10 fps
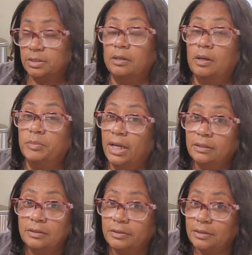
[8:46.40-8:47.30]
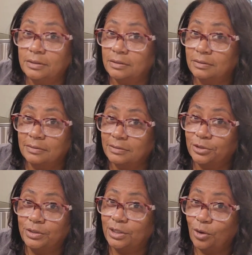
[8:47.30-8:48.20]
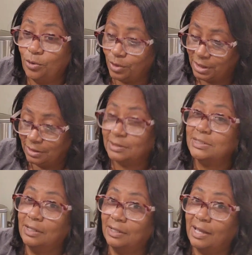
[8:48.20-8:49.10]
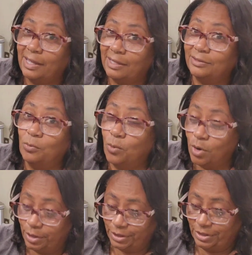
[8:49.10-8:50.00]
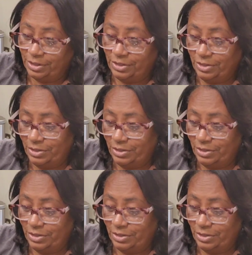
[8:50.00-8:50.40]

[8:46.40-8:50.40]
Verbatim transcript: so I'm not gonna turn it on until I add the water